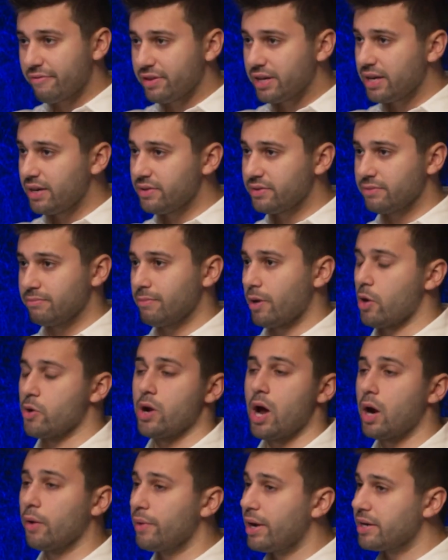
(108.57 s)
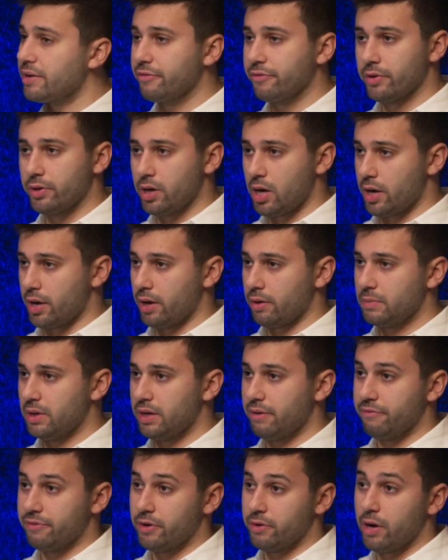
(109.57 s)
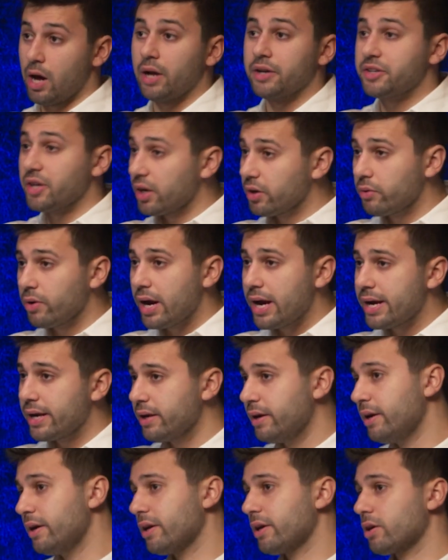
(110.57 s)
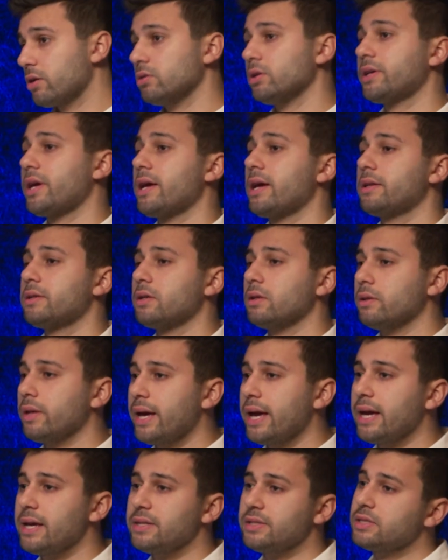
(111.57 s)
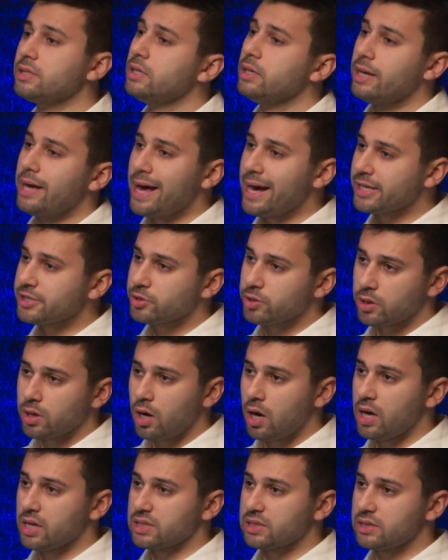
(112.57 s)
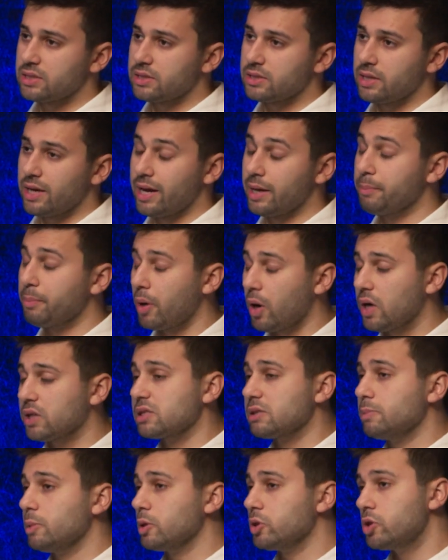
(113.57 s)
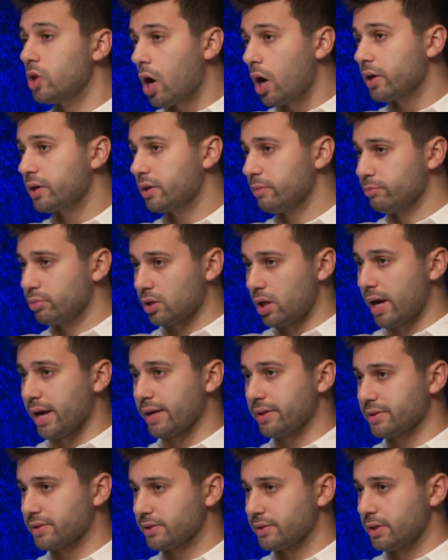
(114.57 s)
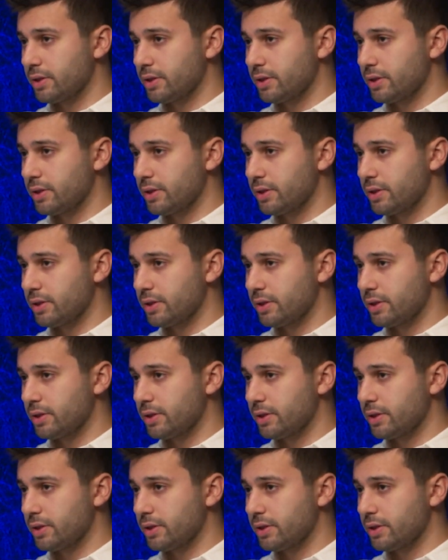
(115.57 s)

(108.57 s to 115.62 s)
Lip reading: these, you're not ready for an audit. And if they're not done right, you're looking at delays, extra costs, and possible non-compliance.